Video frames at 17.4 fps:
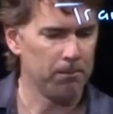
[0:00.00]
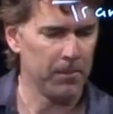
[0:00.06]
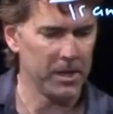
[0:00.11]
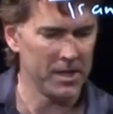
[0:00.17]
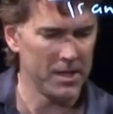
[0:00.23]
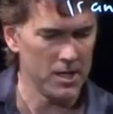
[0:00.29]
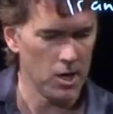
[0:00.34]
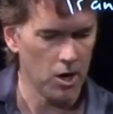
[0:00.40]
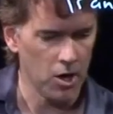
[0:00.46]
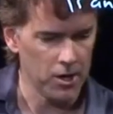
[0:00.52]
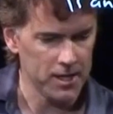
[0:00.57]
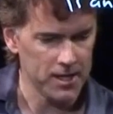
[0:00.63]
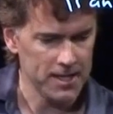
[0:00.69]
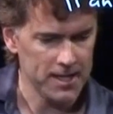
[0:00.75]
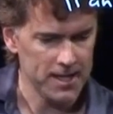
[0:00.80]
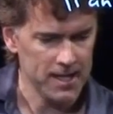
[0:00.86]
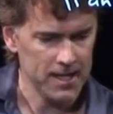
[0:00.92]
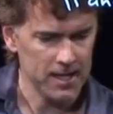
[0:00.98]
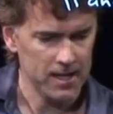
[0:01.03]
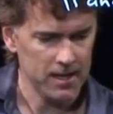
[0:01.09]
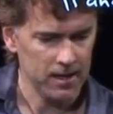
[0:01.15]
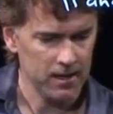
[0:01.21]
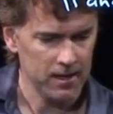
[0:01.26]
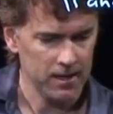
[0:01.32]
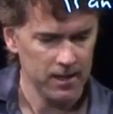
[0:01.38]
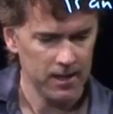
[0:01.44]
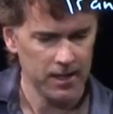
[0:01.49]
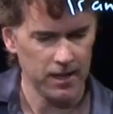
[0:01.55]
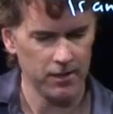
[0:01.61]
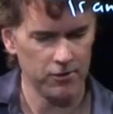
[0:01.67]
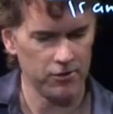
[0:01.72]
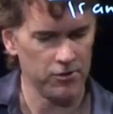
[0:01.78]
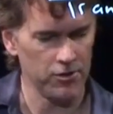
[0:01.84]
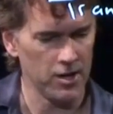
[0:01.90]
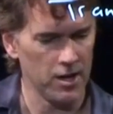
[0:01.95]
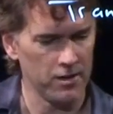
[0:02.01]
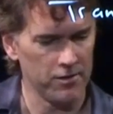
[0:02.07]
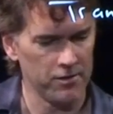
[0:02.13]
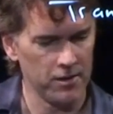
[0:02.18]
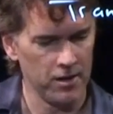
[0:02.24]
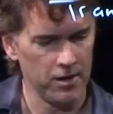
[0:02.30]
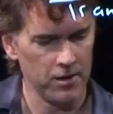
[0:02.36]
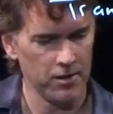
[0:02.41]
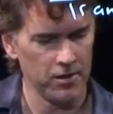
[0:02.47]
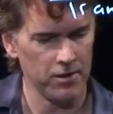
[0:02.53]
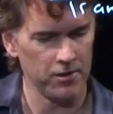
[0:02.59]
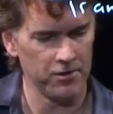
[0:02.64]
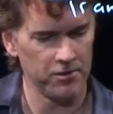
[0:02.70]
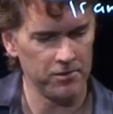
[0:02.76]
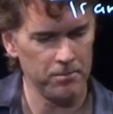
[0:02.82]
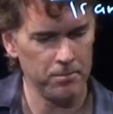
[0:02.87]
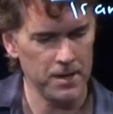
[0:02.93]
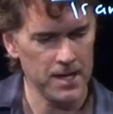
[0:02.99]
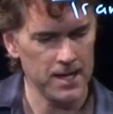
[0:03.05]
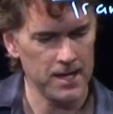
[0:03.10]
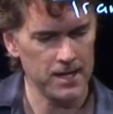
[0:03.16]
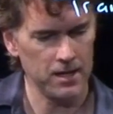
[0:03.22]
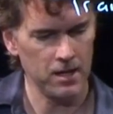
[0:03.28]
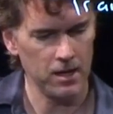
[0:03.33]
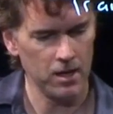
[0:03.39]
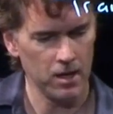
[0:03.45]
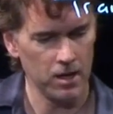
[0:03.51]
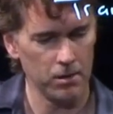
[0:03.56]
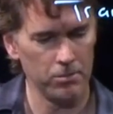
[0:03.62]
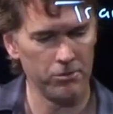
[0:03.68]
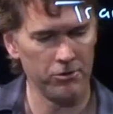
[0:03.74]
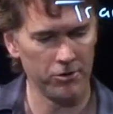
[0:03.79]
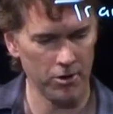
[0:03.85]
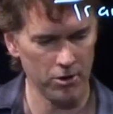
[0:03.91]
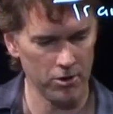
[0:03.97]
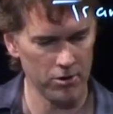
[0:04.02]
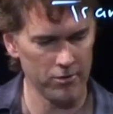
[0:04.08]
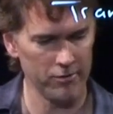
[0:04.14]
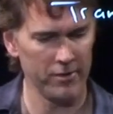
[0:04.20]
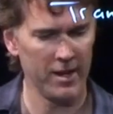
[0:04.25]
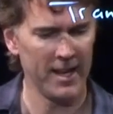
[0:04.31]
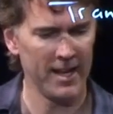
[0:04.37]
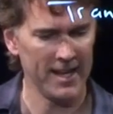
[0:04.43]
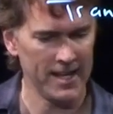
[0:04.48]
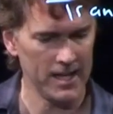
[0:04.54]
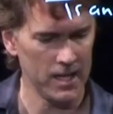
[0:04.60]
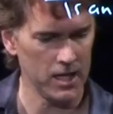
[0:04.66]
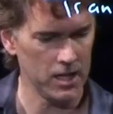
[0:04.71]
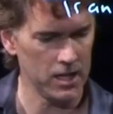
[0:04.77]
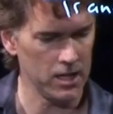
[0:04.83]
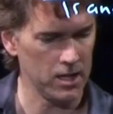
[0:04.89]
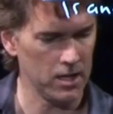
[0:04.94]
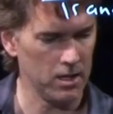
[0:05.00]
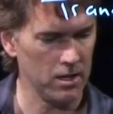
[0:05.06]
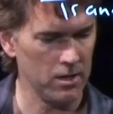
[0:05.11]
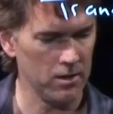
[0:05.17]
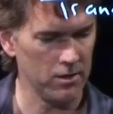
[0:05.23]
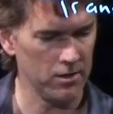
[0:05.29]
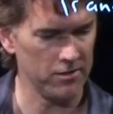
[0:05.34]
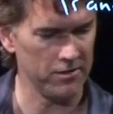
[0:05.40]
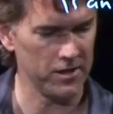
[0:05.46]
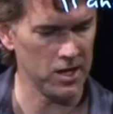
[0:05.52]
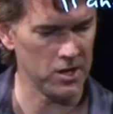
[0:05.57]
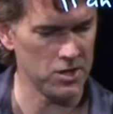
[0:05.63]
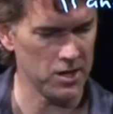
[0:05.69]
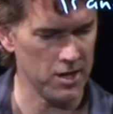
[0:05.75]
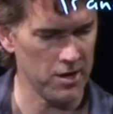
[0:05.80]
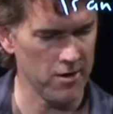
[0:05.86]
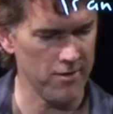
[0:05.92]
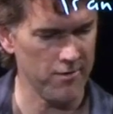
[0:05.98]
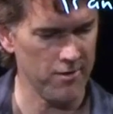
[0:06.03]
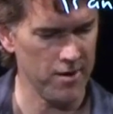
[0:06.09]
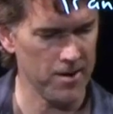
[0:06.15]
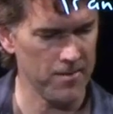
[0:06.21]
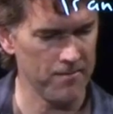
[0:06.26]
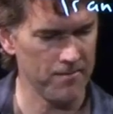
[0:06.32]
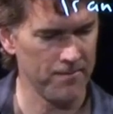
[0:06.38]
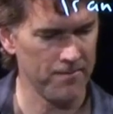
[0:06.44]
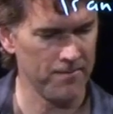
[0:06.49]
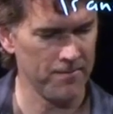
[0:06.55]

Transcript: But dr dt is just the speed observed in the stationary frame.